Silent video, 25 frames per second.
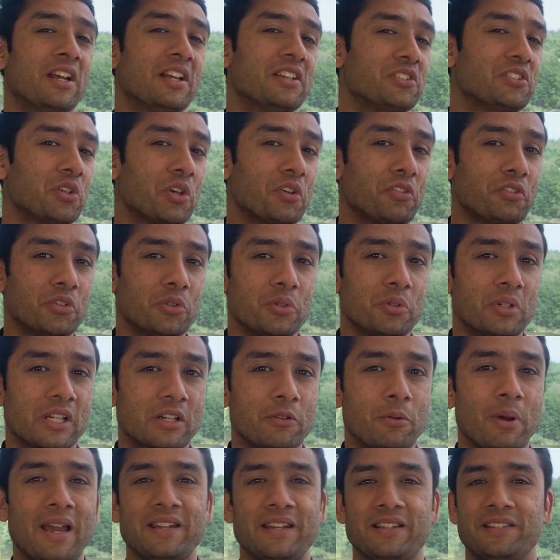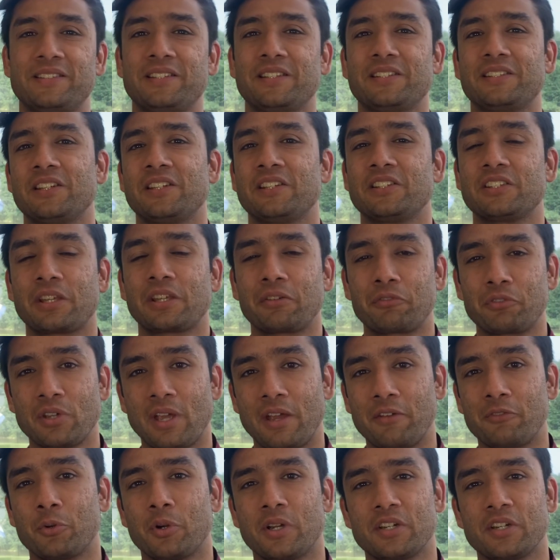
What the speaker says: So if you require assistance, if you have